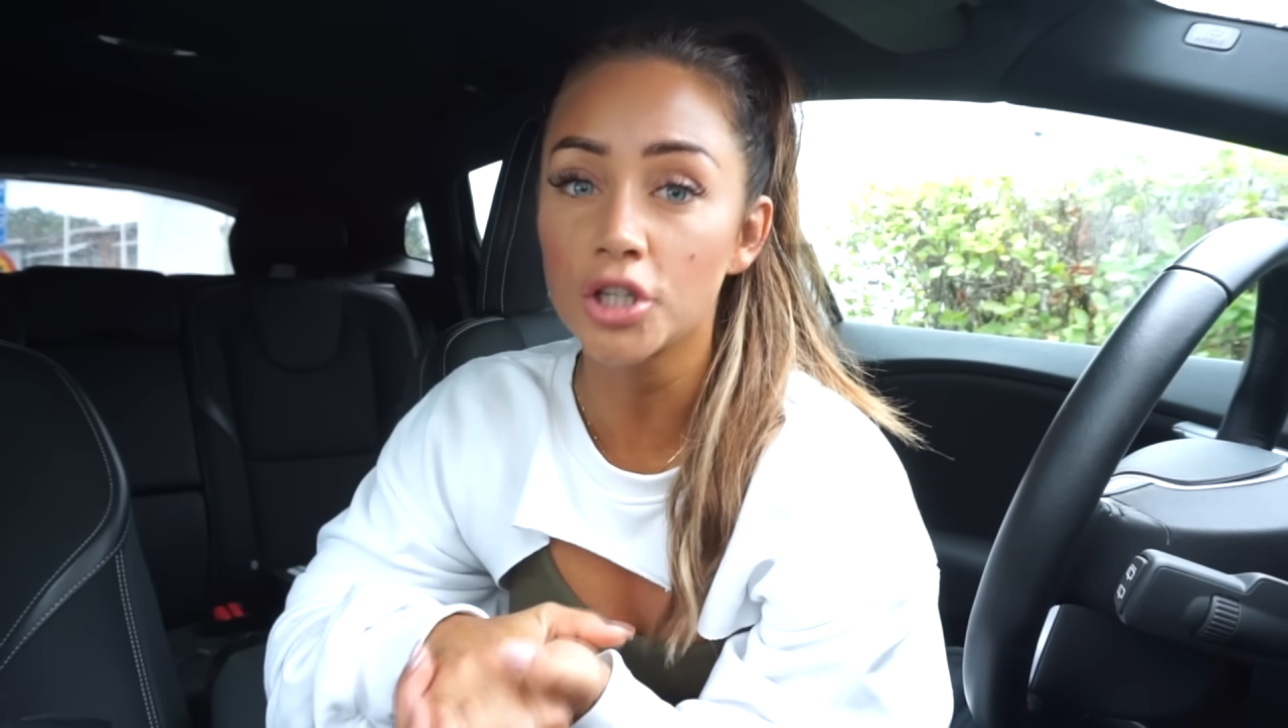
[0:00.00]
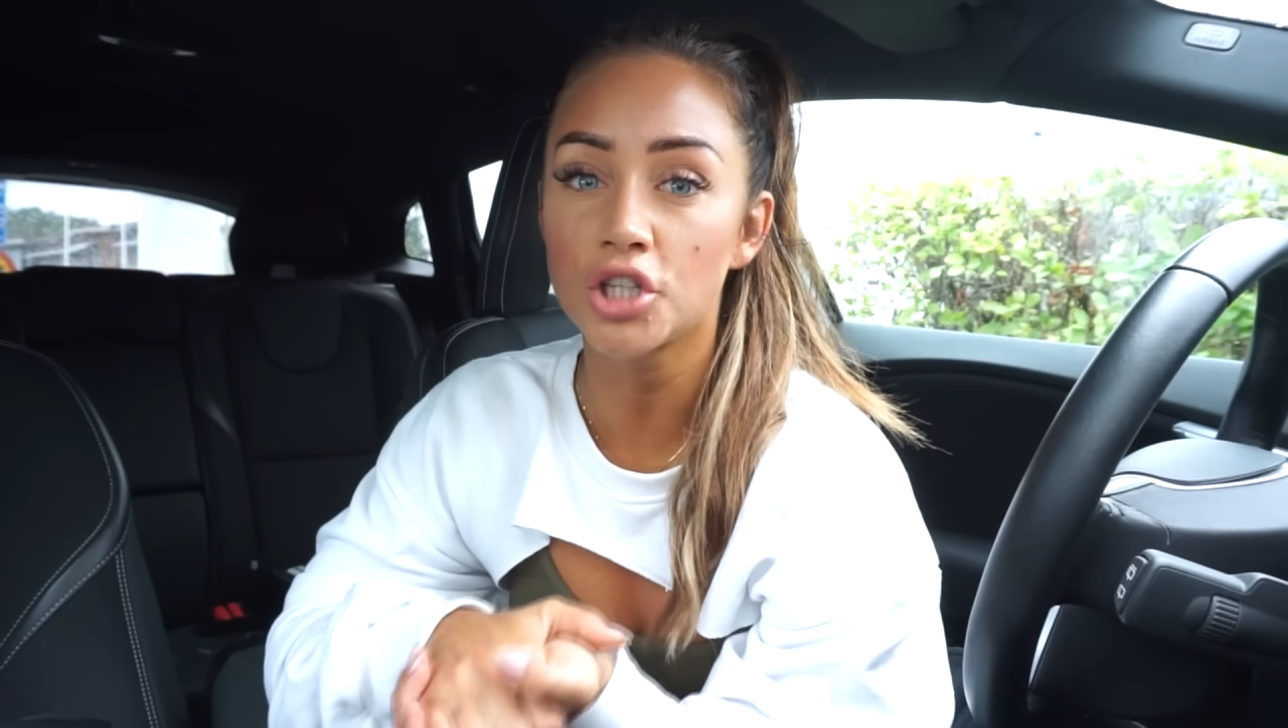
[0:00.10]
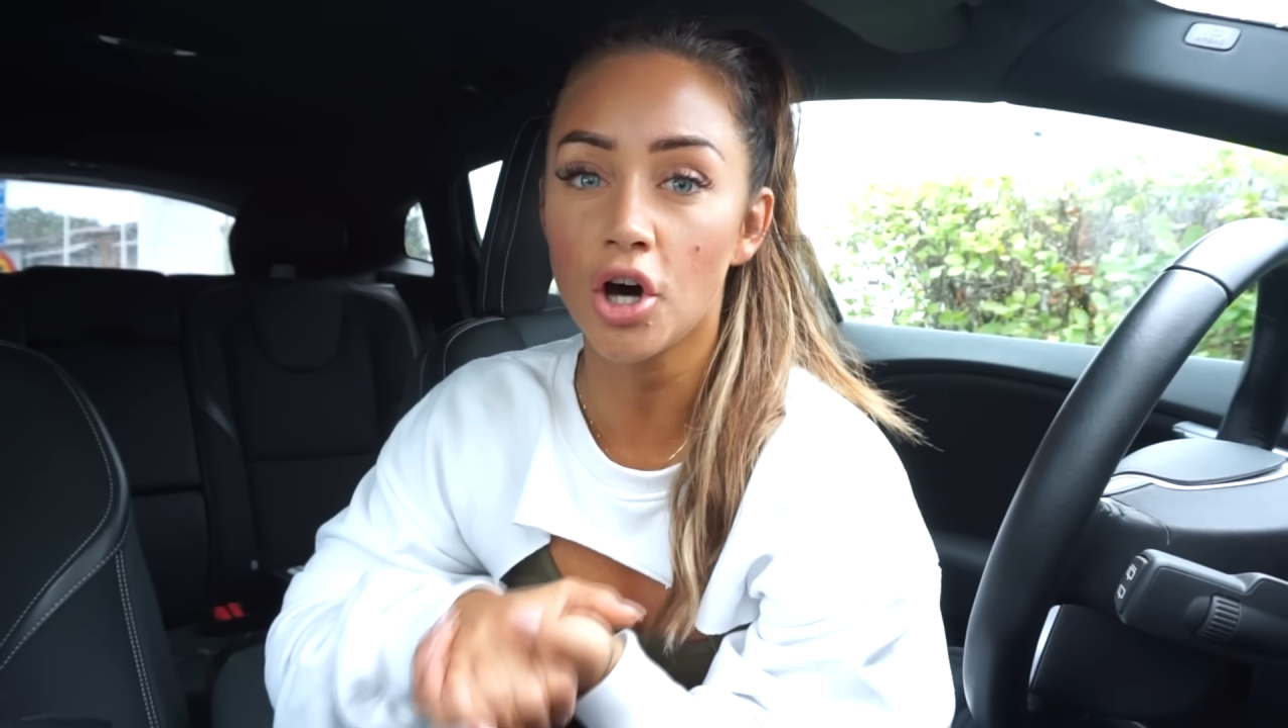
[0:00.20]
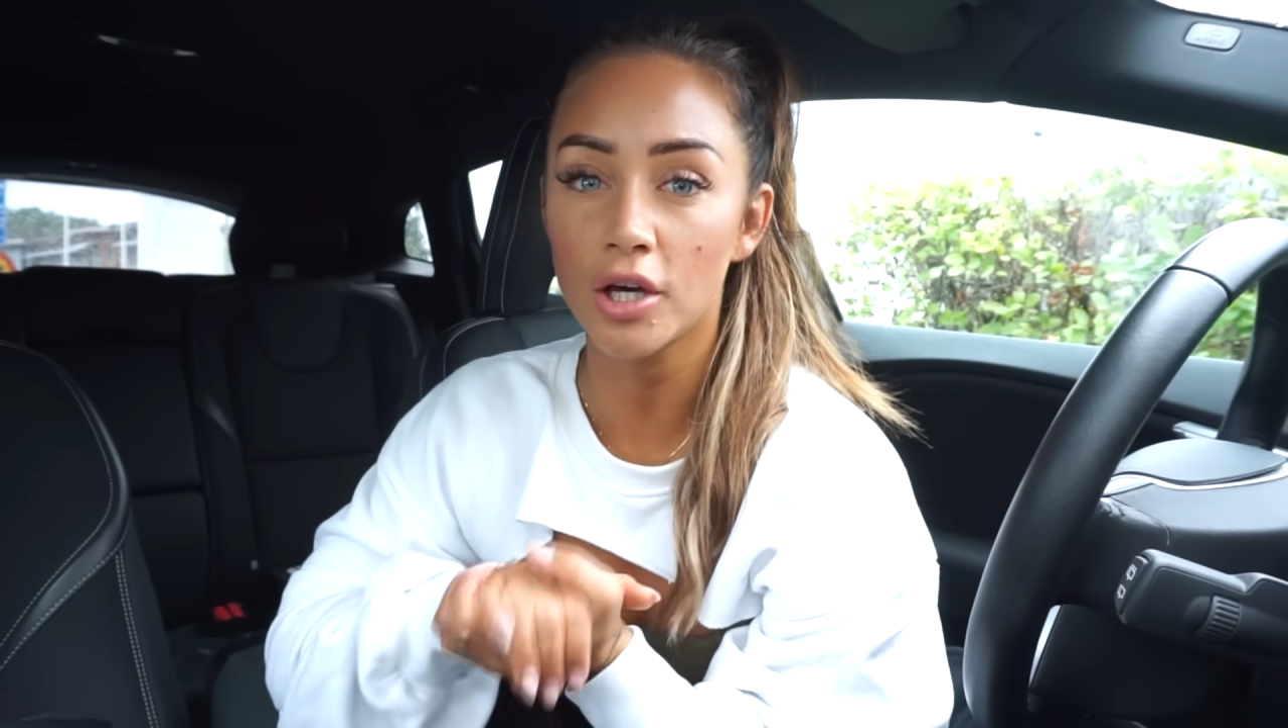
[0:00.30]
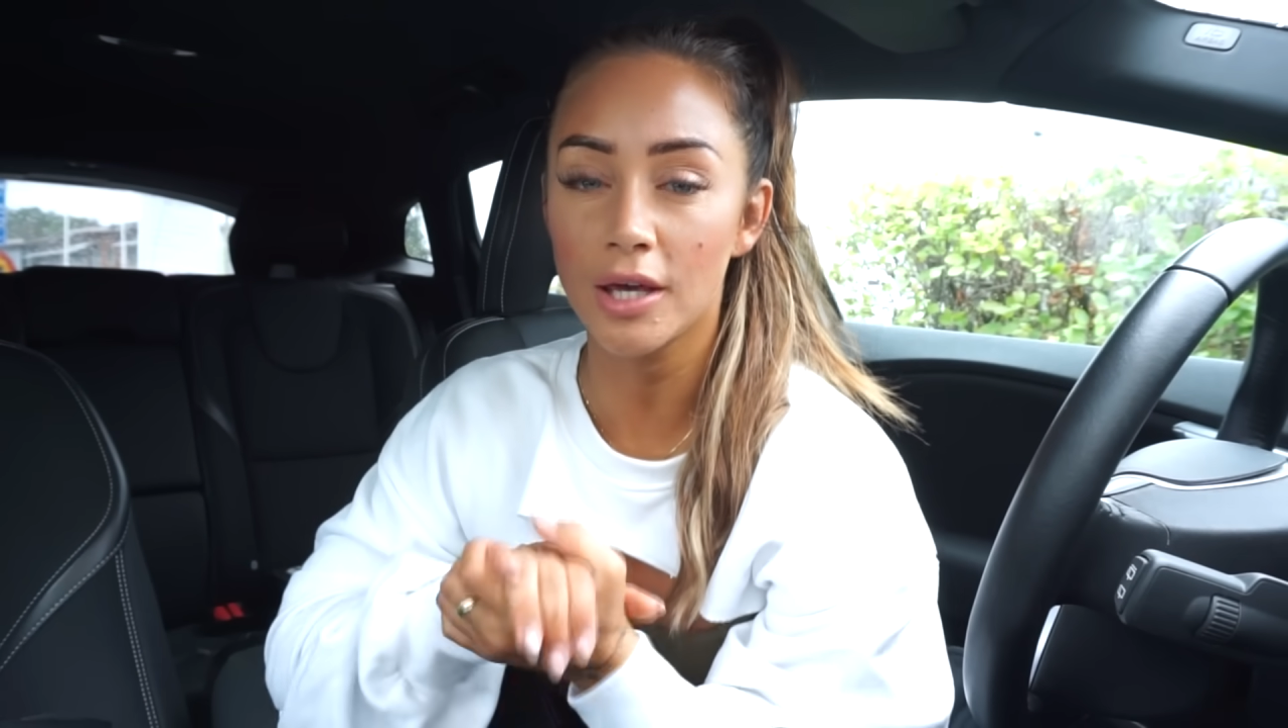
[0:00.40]

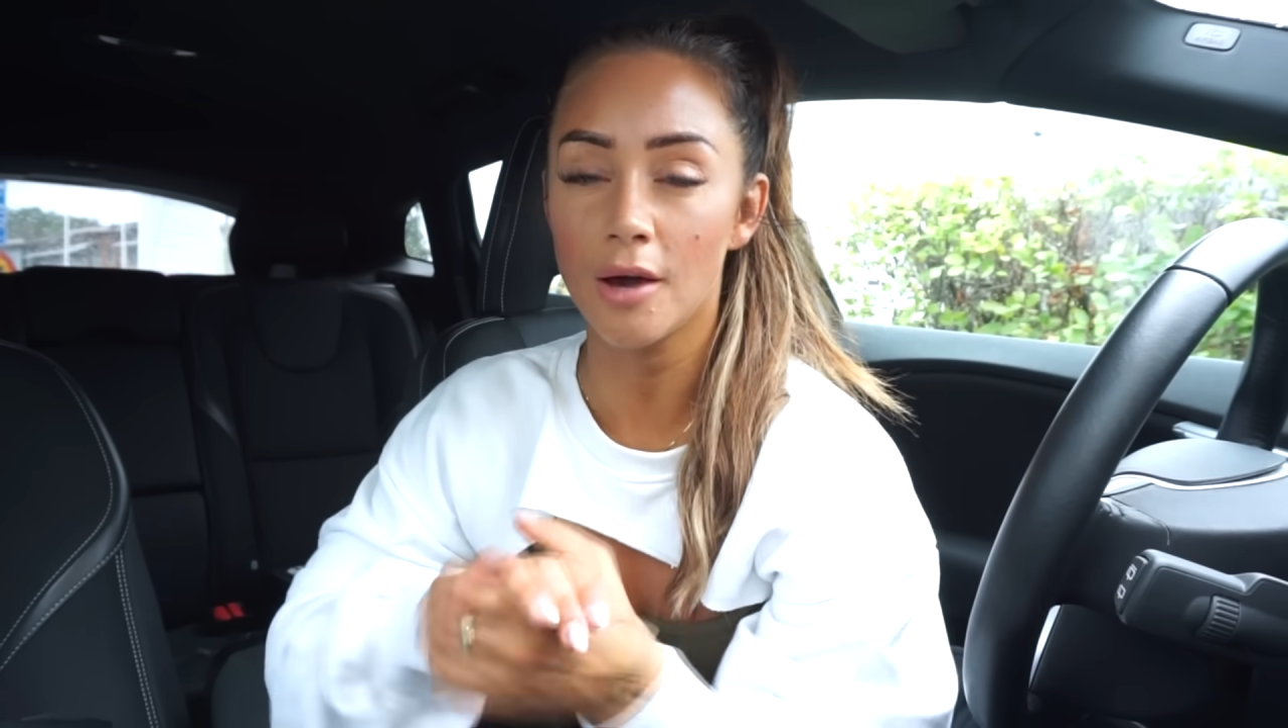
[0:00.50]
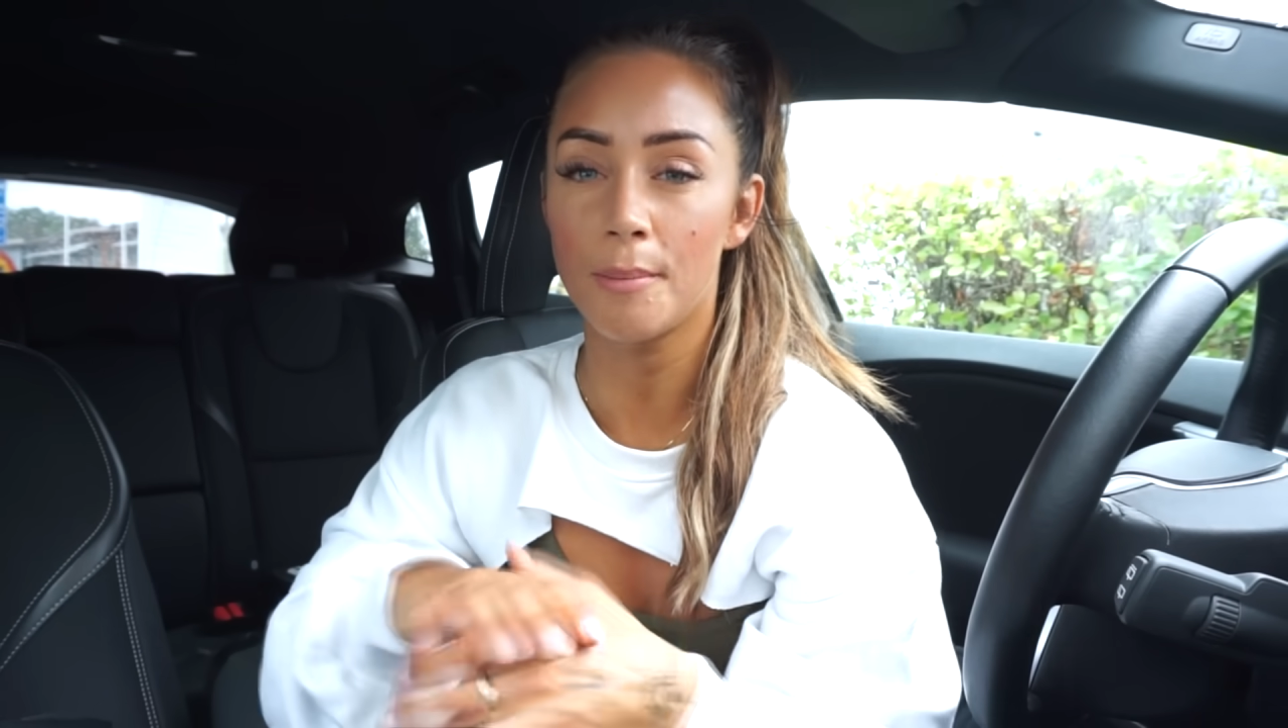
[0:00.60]
talking